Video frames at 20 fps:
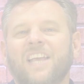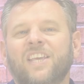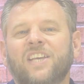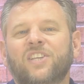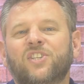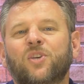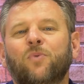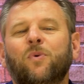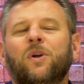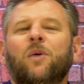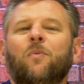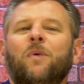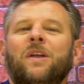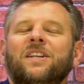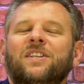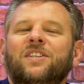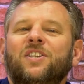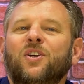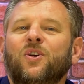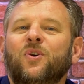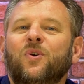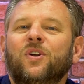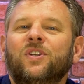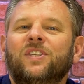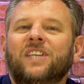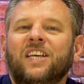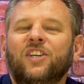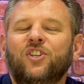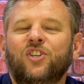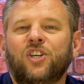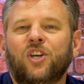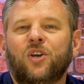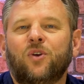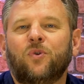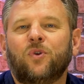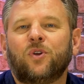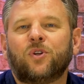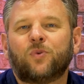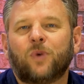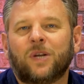Yeah, so when I went to
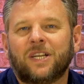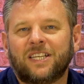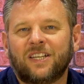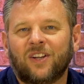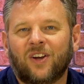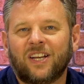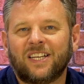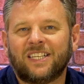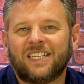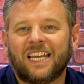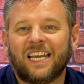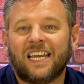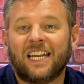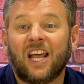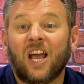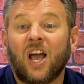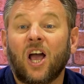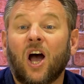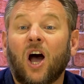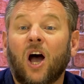TGU 2019,